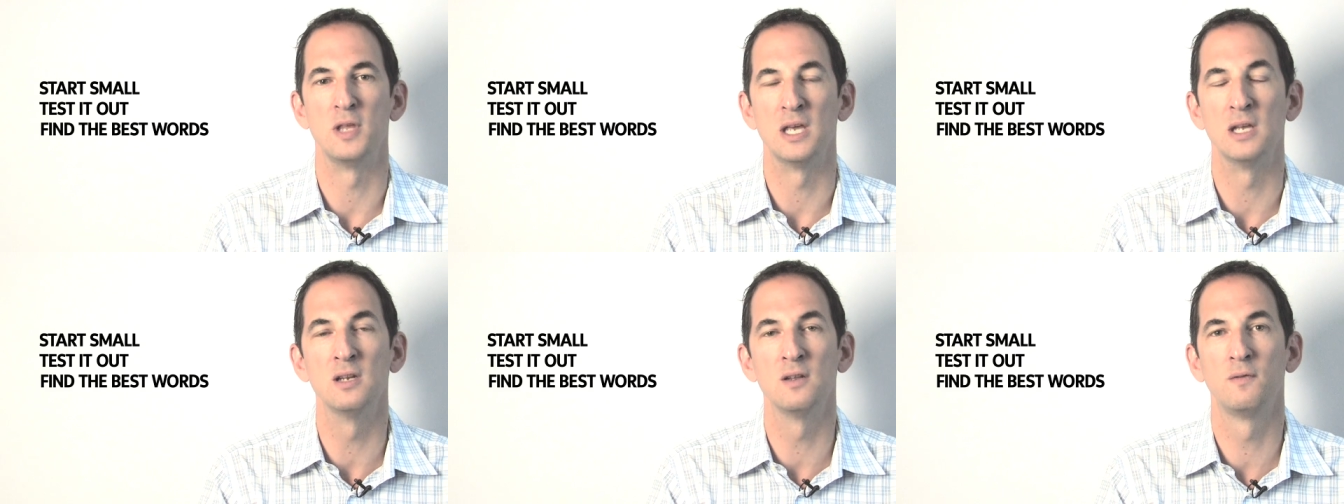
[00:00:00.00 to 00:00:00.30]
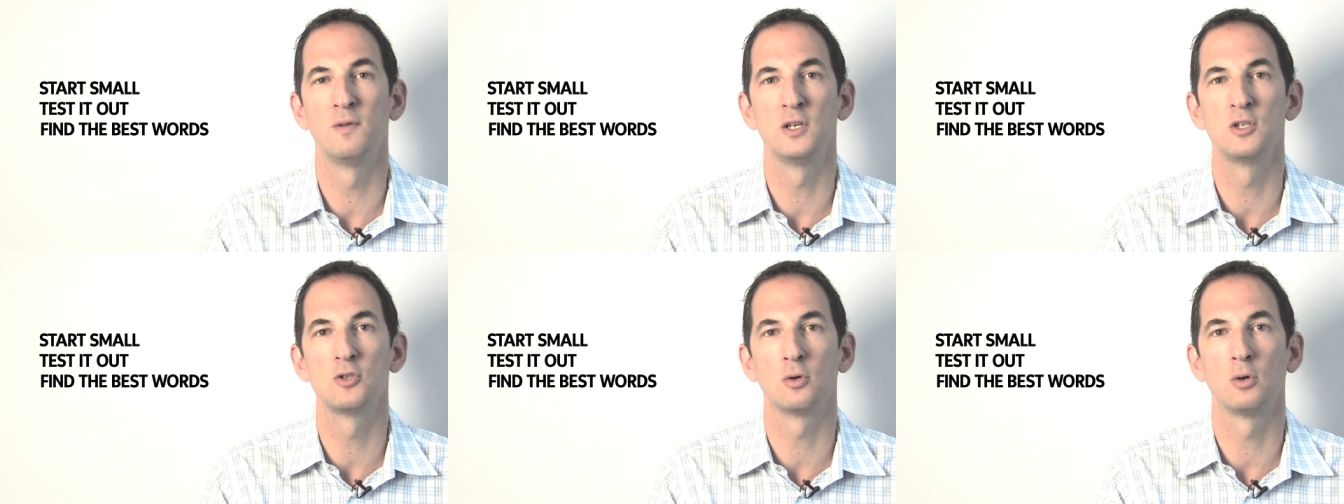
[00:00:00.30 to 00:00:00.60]
the
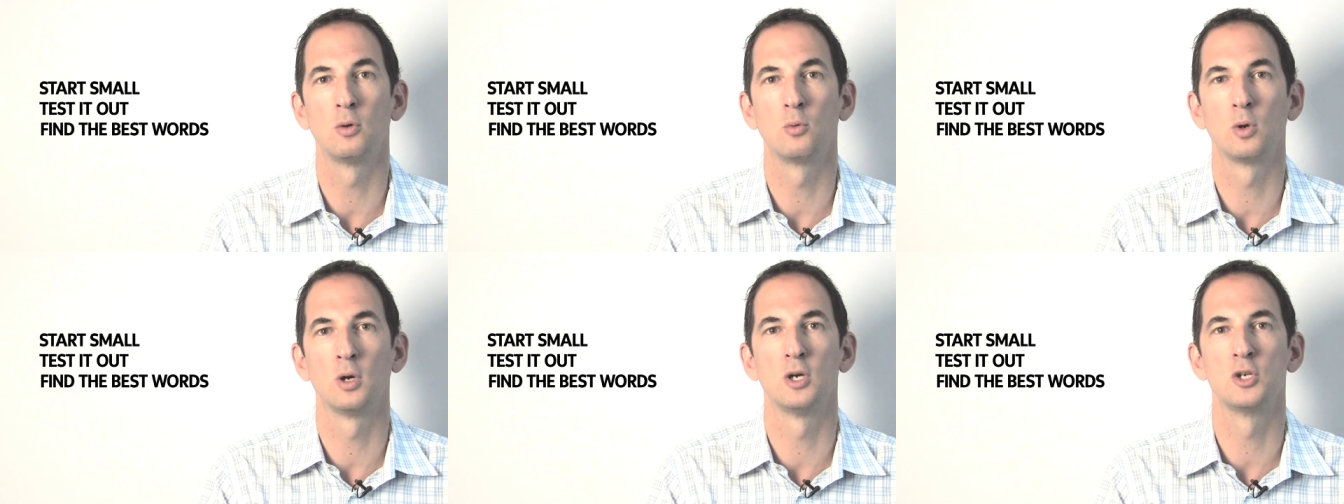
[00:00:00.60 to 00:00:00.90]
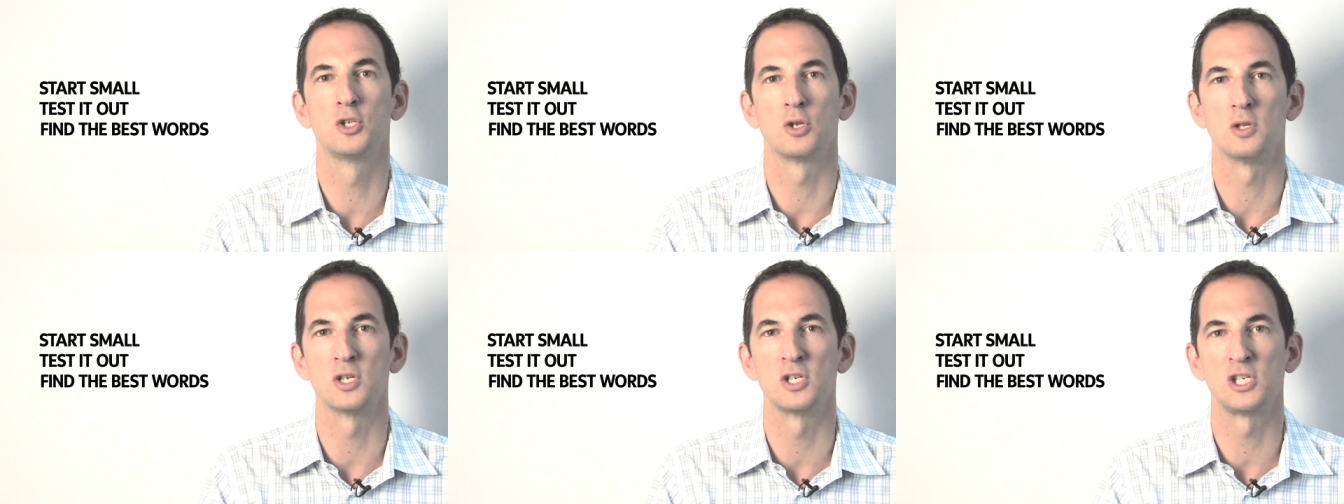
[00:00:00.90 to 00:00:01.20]
individual
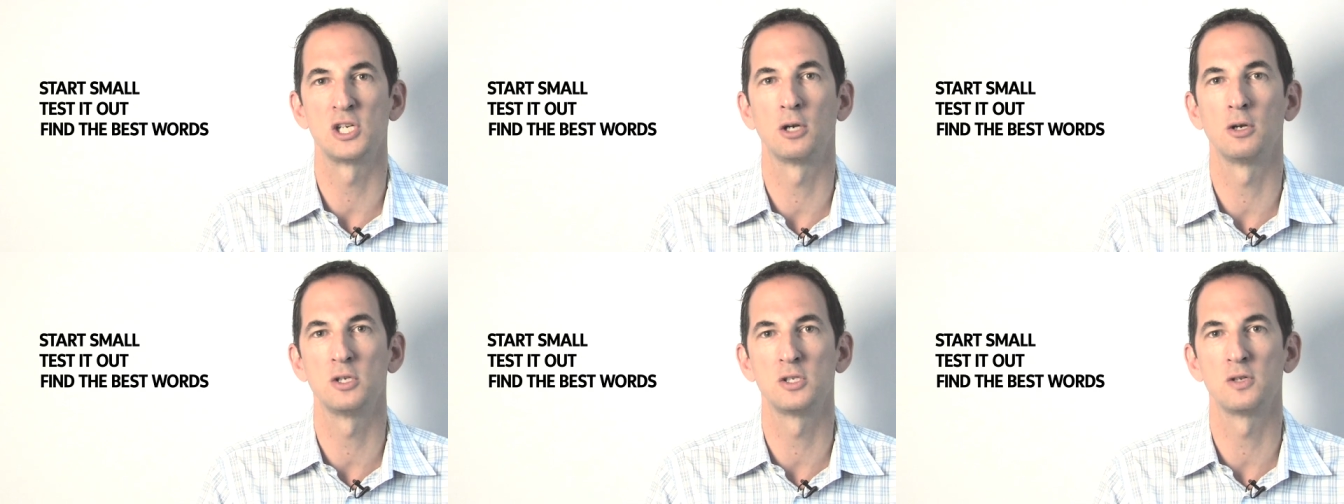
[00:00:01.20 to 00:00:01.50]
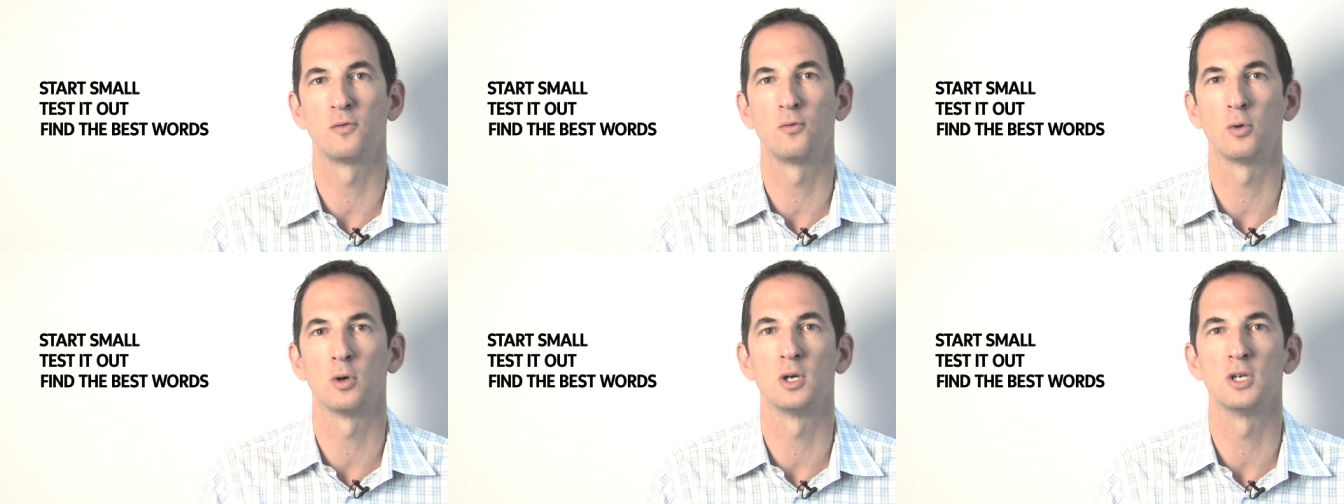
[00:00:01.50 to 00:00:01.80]
words or the
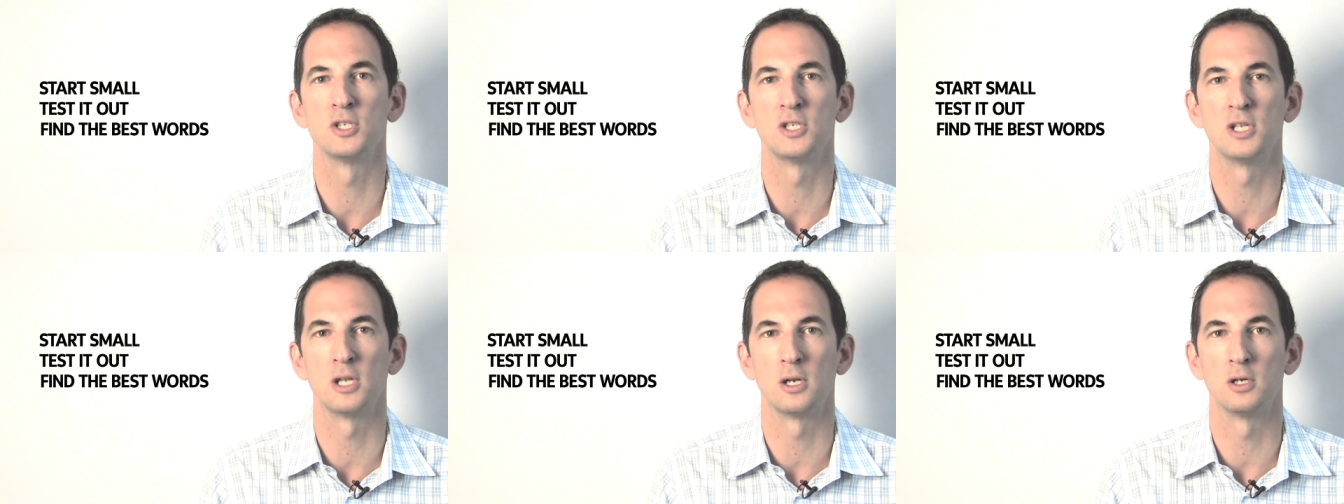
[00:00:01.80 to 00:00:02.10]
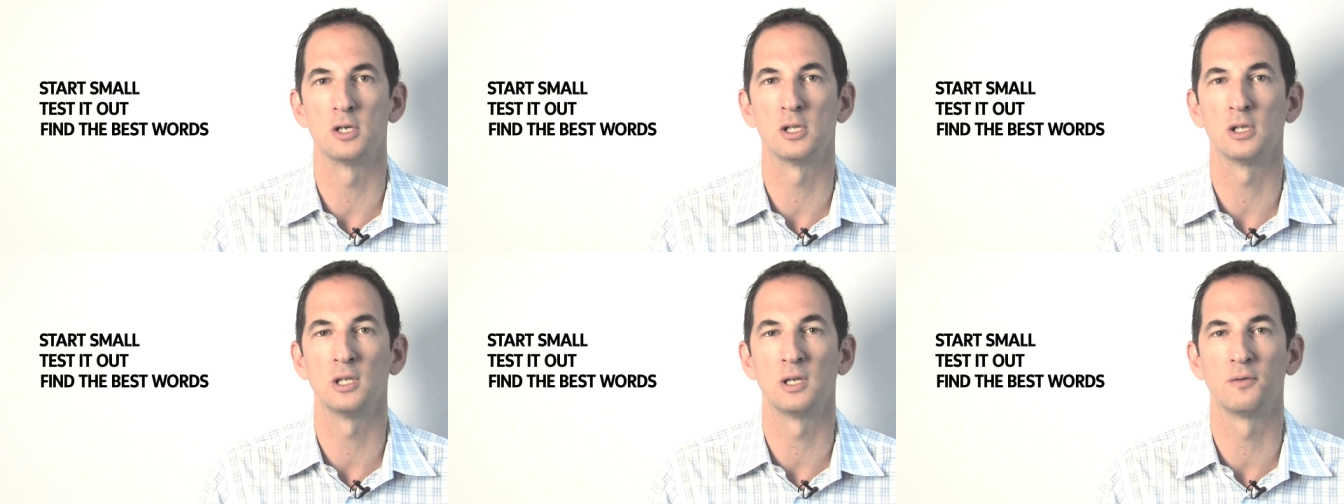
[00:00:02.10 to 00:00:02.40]
series of words that
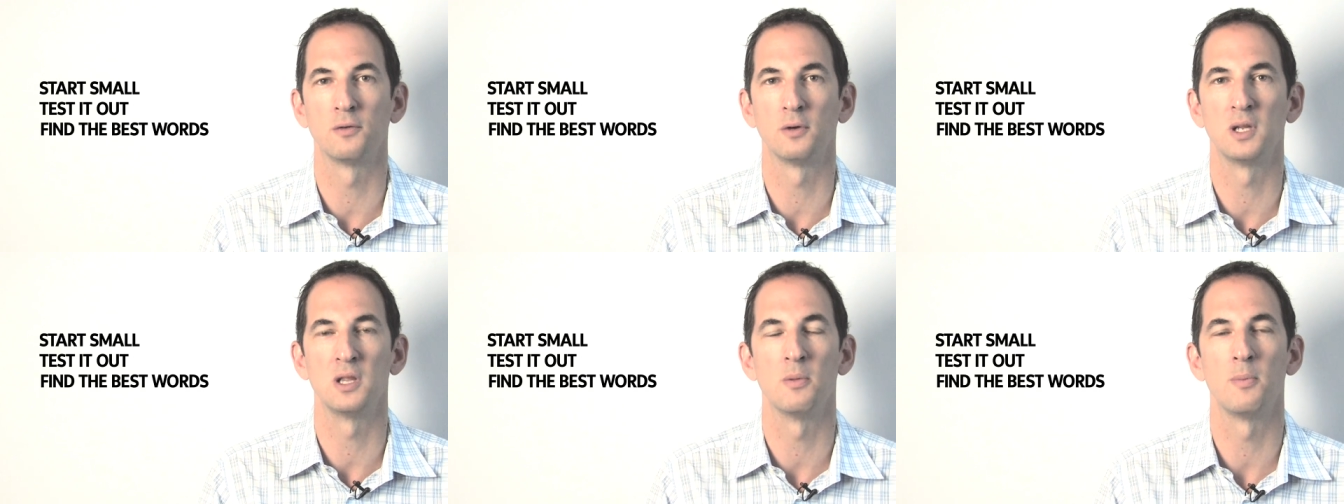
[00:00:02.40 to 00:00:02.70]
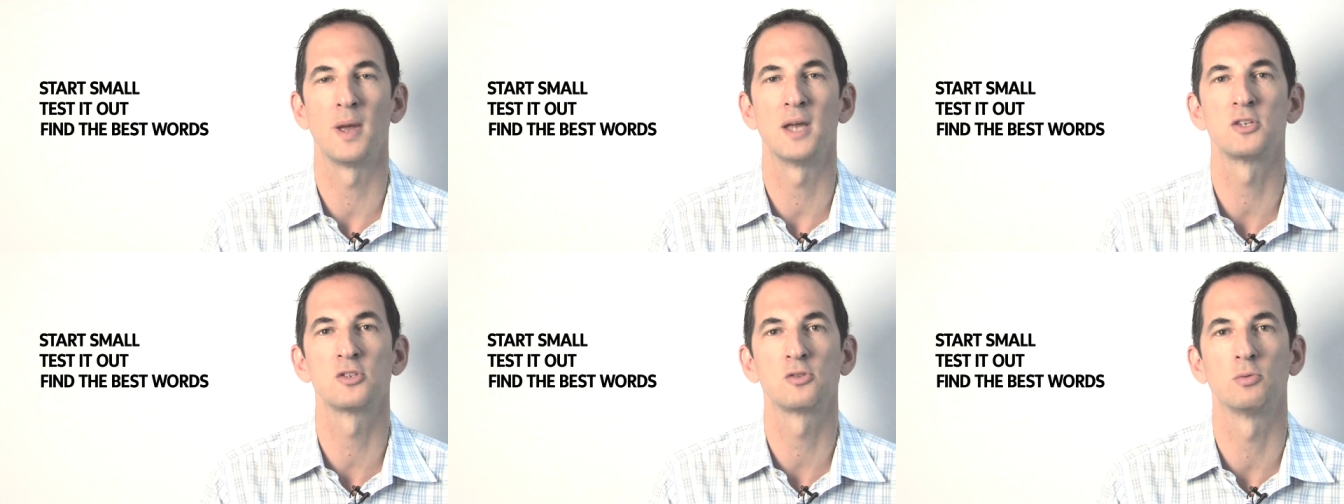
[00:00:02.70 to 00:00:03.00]
are delivering the
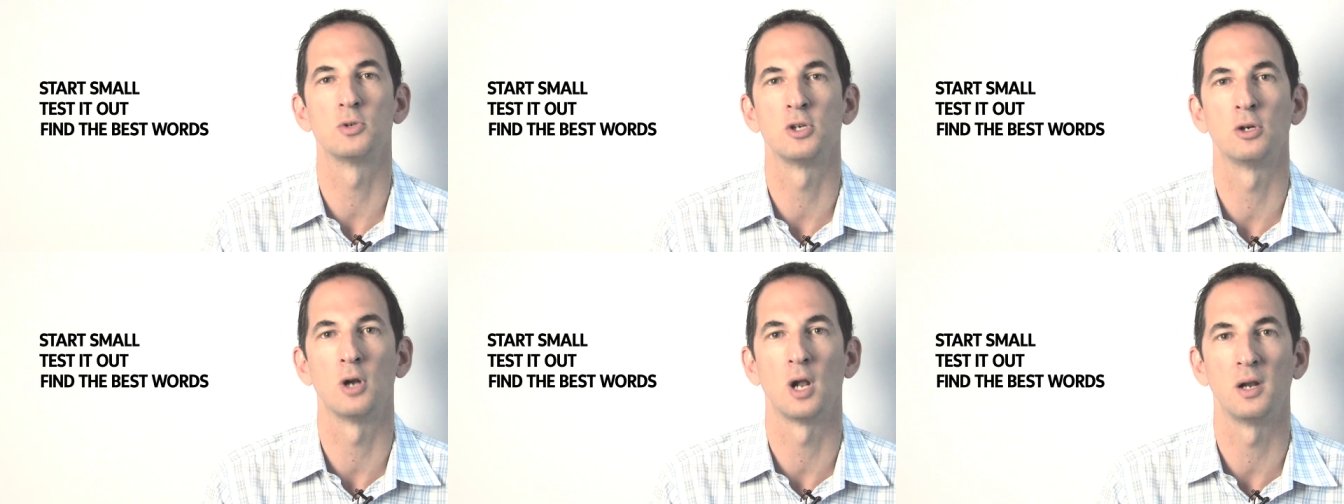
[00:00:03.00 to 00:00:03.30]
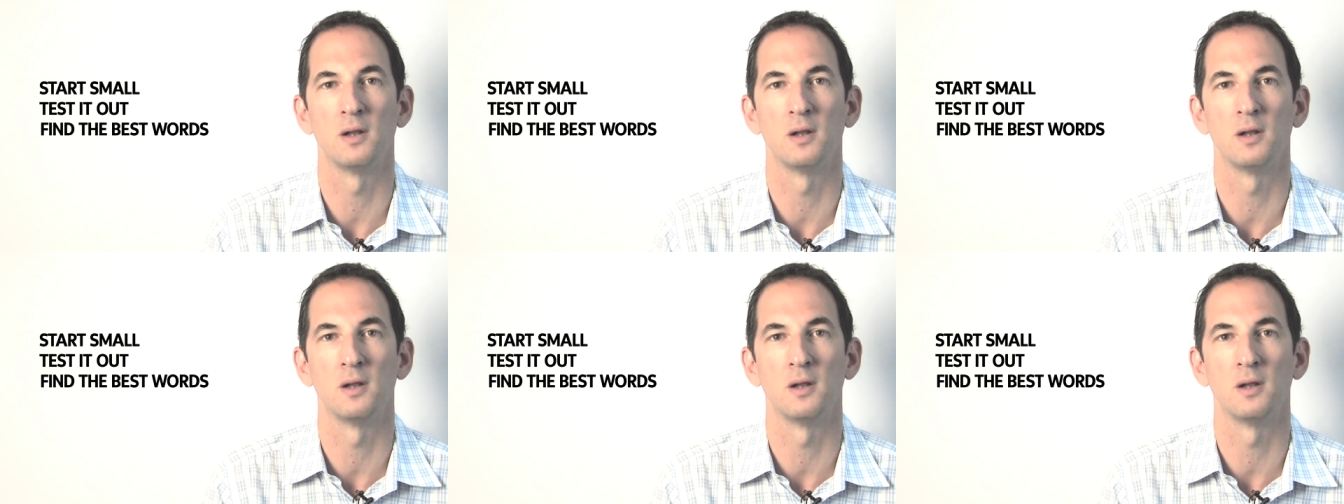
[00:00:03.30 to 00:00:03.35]
best return